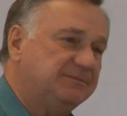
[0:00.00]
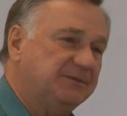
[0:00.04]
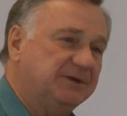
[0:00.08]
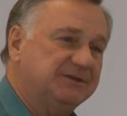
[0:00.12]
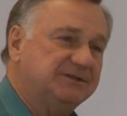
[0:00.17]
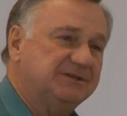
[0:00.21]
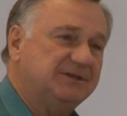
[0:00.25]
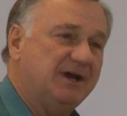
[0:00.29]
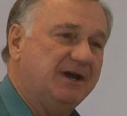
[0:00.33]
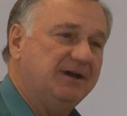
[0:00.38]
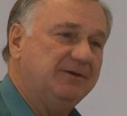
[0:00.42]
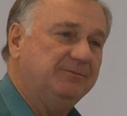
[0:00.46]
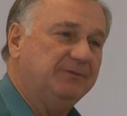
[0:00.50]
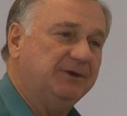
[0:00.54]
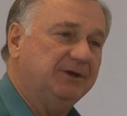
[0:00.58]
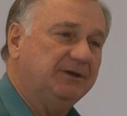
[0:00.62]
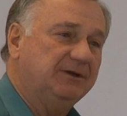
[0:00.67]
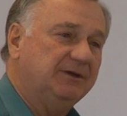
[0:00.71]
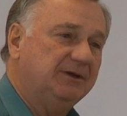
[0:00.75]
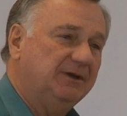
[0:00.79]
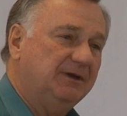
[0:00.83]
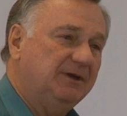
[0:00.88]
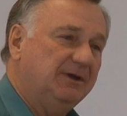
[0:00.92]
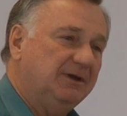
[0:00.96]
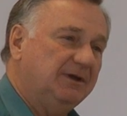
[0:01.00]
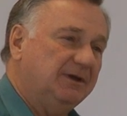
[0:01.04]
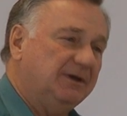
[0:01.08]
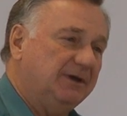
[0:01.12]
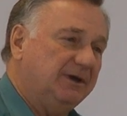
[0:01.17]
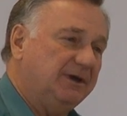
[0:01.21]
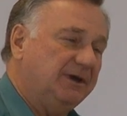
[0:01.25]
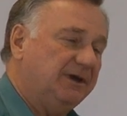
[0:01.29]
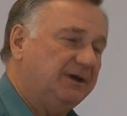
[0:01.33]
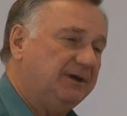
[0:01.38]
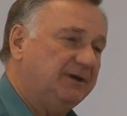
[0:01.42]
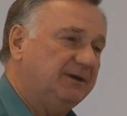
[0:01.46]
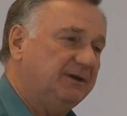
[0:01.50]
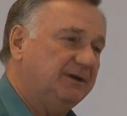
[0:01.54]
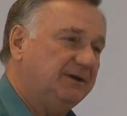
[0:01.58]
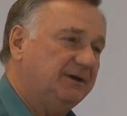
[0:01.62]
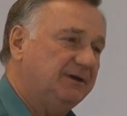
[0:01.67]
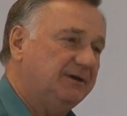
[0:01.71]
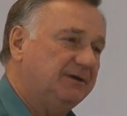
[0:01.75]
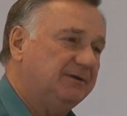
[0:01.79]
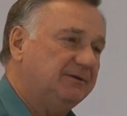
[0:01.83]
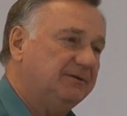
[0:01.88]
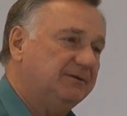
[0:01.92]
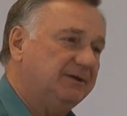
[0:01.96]
some excitement and
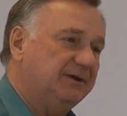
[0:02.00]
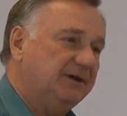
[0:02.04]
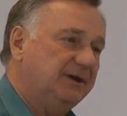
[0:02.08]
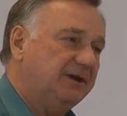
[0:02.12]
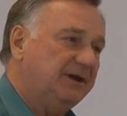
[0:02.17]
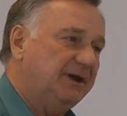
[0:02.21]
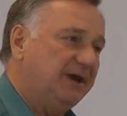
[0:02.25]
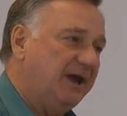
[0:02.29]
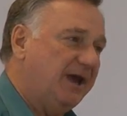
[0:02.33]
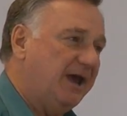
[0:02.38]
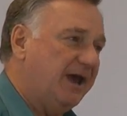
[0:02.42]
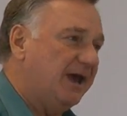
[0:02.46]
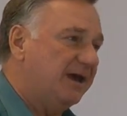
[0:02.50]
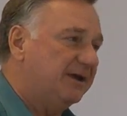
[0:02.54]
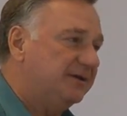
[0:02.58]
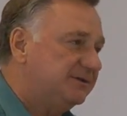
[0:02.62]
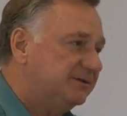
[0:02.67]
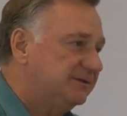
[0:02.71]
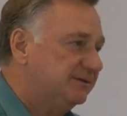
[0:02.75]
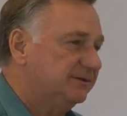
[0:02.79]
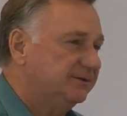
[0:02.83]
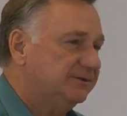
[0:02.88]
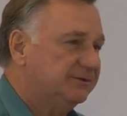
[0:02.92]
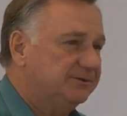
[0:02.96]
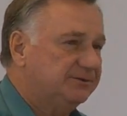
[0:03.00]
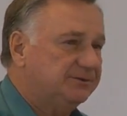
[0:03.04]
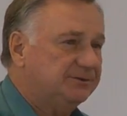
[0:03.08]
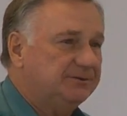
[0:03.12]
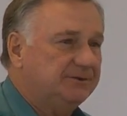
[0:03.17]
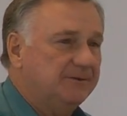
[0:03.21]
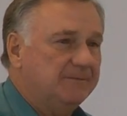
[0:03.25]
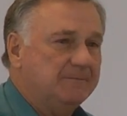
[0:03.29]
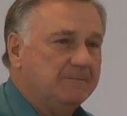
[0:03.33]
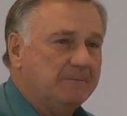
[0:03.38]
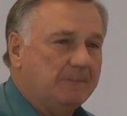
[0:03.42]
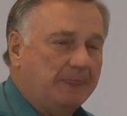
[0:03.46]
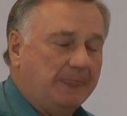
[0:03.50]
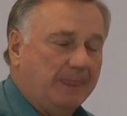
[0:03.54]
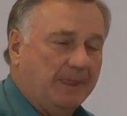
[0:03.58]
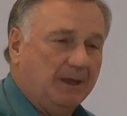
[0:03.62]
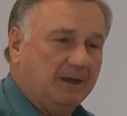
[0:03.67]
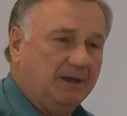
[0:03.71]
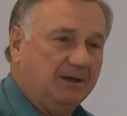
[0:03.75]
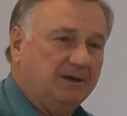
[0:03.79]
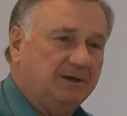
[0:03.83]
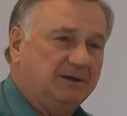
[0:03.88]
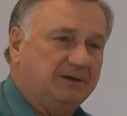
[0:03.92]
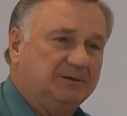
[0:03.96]
add to
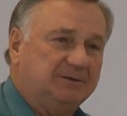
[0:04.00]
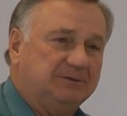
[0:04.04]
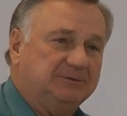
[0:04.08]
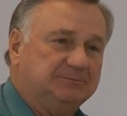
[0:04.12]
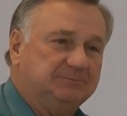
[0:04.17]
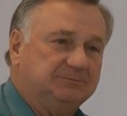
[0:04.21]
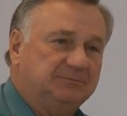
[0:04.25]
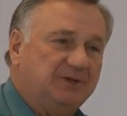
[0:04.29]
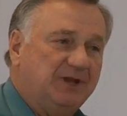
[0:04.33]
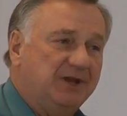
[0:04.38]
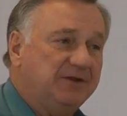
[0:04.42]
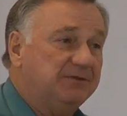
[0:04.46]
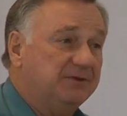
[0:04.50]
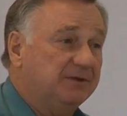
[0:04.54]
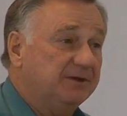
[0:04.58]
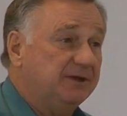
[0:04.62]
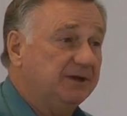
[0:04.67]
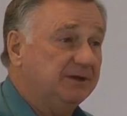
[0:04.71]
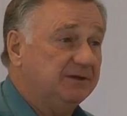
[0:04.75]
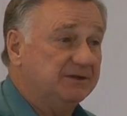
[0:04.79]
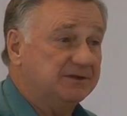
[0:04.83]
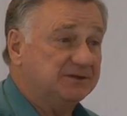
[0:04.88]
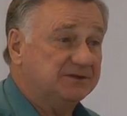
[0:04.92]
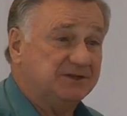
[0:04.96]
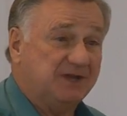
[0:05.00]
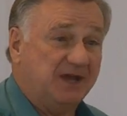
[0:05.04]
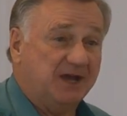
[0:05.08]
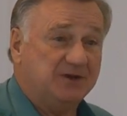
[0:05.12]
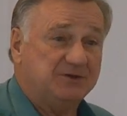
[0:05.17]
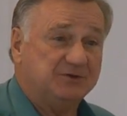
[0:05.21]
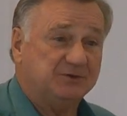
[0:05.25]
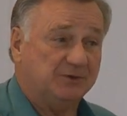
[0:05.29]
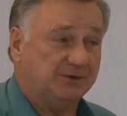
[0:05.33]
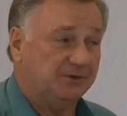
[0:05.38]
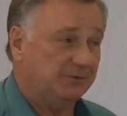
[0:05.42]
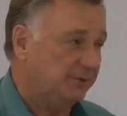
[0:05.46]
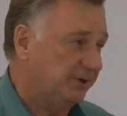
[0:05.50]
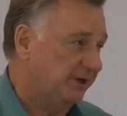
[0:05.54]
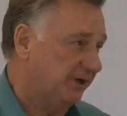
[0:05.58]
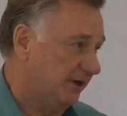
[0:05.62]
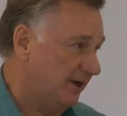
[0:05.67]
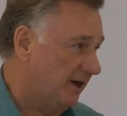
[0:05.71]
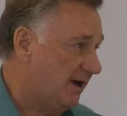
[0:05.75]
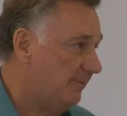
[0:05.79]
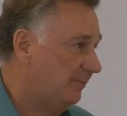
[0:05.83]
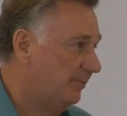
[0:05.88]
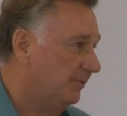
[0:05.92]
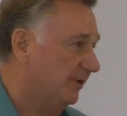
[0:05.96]
lengthening the schedule that we
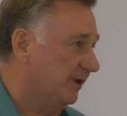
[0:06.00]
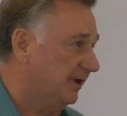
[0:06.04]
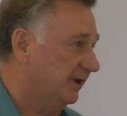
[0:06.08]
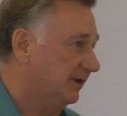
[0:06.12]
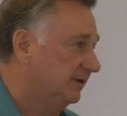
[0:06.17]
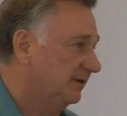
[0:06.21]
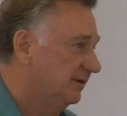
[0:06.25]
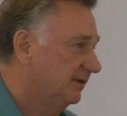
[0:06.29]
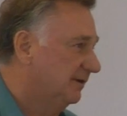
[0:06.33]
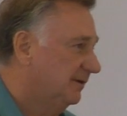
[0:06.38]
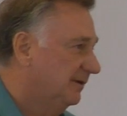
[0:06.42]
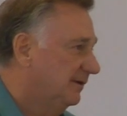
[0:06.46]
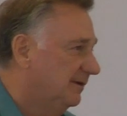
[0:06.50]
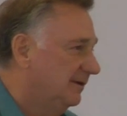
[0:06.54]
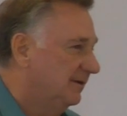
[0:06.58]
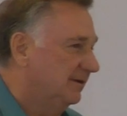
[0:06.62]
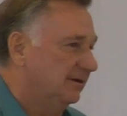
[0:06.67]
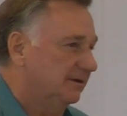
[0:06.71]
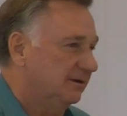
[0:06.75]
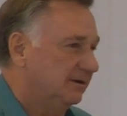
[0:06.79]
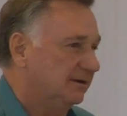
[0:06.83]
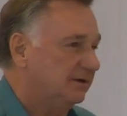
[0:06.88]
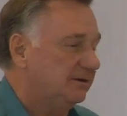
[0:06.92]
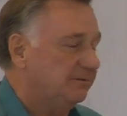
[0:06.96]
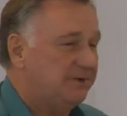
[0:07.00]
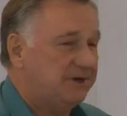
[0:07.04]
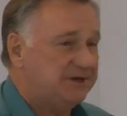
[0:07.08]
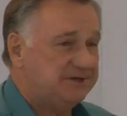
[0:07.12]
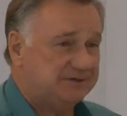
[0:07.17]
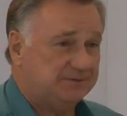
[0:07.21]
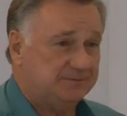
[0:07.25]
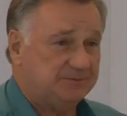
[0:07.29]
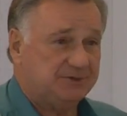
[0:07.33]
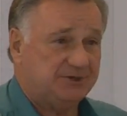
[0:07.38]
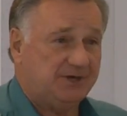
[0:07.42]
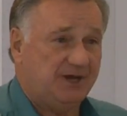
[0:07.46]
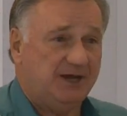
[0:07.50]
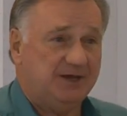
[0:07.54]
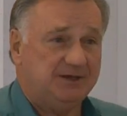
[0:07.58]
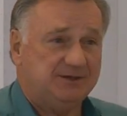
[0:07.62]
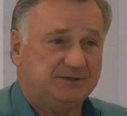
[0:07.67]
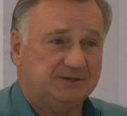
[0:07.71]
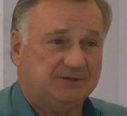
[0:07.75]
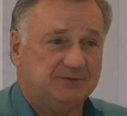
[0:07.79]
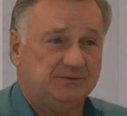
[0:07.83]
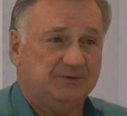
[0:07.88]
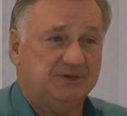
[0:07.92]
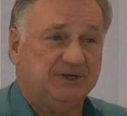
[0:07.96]
can operate. It'll make some
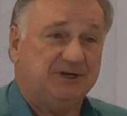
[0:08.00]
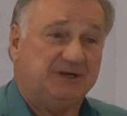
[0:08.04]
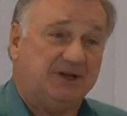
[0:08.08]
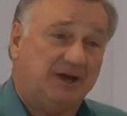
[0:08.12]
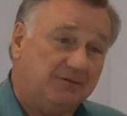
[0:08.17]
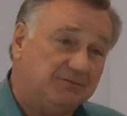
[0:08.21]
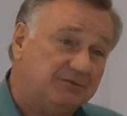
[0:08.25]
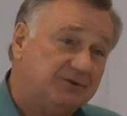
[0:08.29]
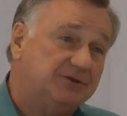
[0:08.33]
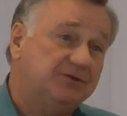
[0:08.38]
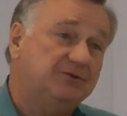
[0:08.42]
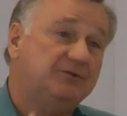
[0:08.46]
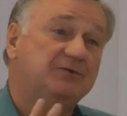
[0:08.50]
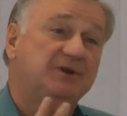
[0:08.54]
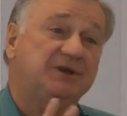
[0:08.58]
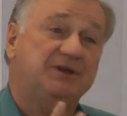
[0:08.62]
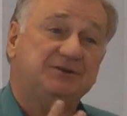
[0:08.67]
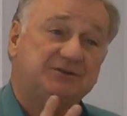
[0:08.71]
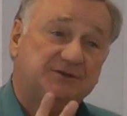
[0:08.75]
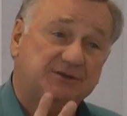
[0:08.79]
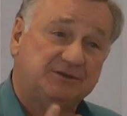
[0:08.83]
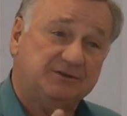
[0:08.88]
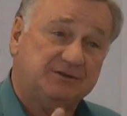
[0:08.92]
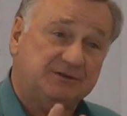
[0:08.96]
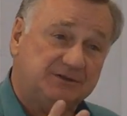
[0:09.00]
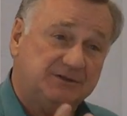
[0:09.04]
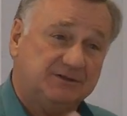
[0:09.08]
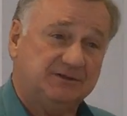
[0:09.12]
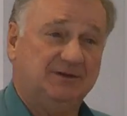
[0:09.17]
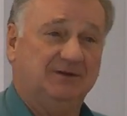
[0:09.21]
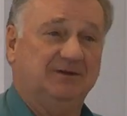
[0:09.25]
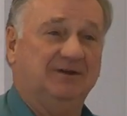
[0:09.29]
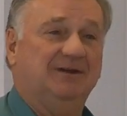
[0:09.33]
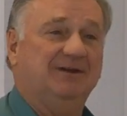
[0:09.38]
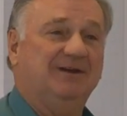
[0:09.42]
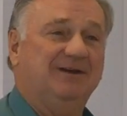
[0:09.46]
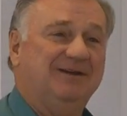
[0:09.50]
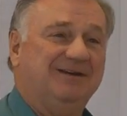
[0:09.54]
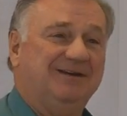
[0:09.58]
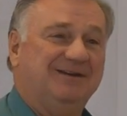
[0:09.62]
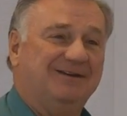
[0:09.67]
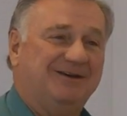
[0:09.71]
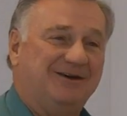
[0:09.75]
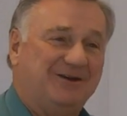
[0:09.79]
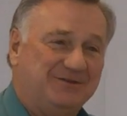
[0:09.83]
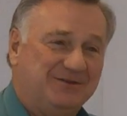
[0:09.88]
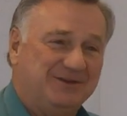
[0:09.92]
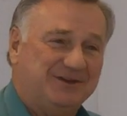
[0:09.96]
changes. We need to have 2 engines
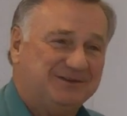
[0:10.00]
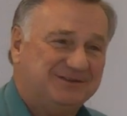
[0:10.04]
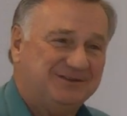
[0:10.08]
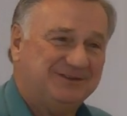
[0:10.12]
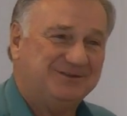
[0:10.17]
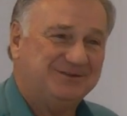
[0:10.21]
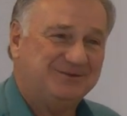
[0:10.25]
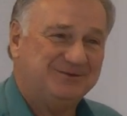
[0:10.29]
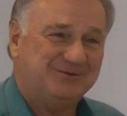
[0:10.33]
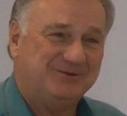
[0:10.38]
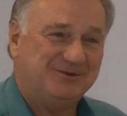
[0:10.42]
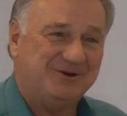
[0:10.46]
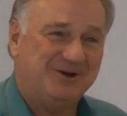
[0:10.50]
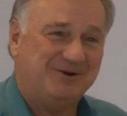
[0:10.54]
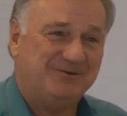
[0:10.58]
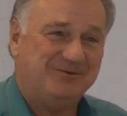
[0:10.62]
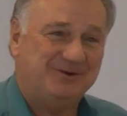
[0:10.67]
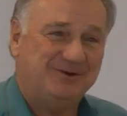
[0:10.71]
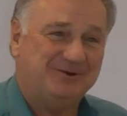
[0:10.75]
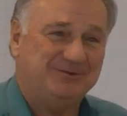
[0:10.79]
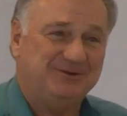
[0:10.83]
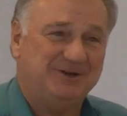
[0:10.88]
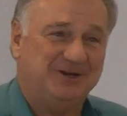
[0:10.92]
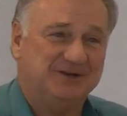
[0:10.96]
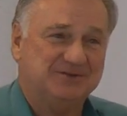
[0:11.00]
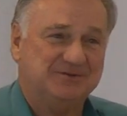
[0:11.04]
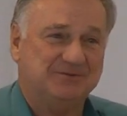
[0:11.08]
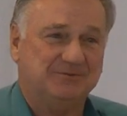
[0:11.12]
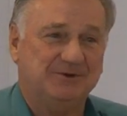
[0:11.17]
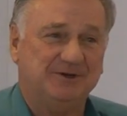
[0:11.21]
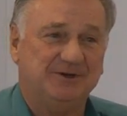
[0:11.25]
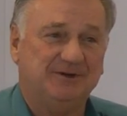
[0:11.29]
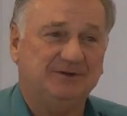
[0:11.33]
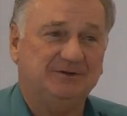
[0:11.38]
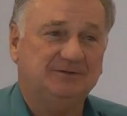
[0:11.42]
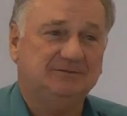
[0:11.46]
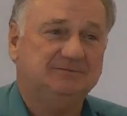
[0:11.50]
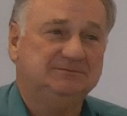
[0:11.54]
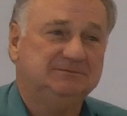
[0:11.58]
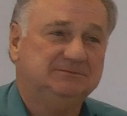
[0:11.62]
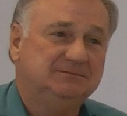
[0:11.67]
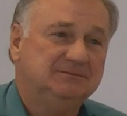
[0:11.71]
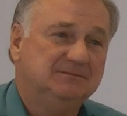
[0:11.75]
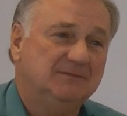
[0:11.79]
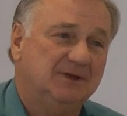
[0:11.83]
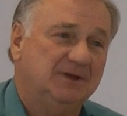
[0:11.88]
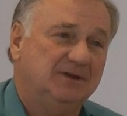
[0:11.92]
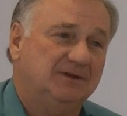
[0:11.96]
on this end of the railroad next winter.
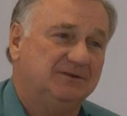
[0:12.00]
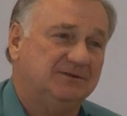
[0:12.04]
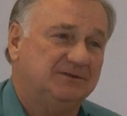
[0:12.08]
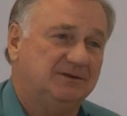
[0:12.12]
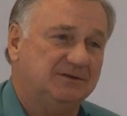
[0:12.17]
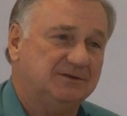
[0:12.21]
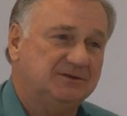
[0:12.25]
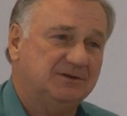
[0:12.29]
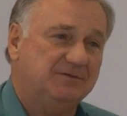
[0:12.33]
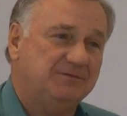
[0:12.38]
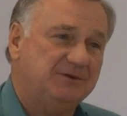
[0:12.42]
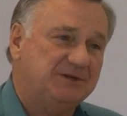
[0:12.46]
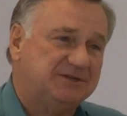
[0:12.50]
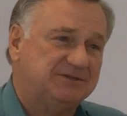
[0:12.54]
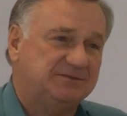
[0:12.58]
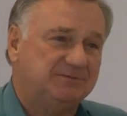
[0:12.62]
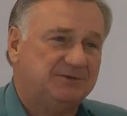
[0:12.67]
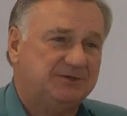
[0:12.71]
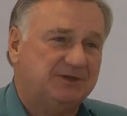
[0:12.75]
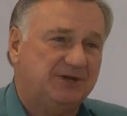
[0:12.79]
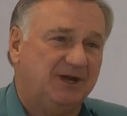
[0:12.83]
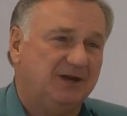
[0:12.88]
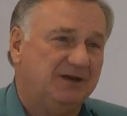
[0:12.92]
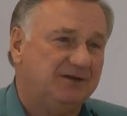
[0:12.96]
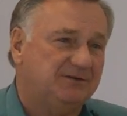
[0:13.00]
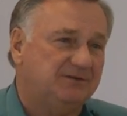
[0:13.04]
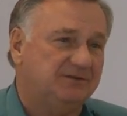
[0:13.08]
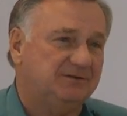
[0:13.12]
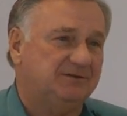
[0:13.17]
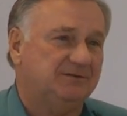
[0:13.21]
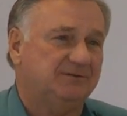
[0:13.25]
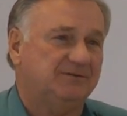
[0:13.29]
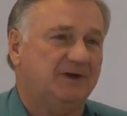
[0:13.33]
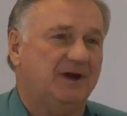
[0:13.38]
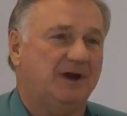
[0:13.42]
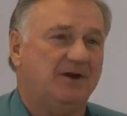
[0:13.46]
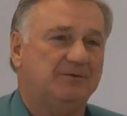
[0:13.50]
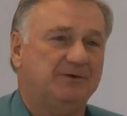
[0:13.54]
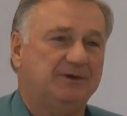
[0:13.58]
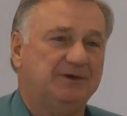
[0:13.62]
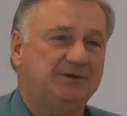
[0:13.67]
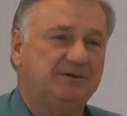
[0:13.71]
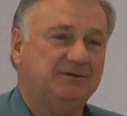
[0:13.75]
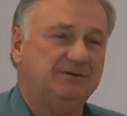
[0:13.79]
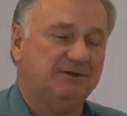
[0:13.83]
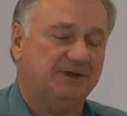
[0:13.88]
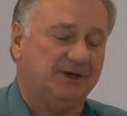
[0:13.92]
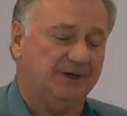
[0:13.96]
So there's going to be some changes of how
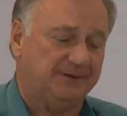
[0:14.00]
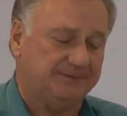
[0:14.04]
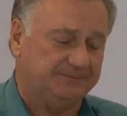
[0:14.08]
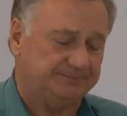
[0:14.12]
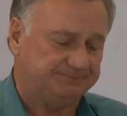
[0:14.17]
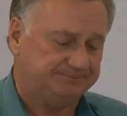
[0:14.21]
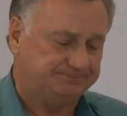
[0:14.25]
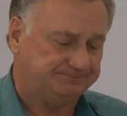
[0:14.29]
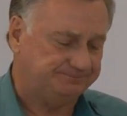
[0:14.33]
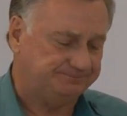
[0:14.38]
we do that.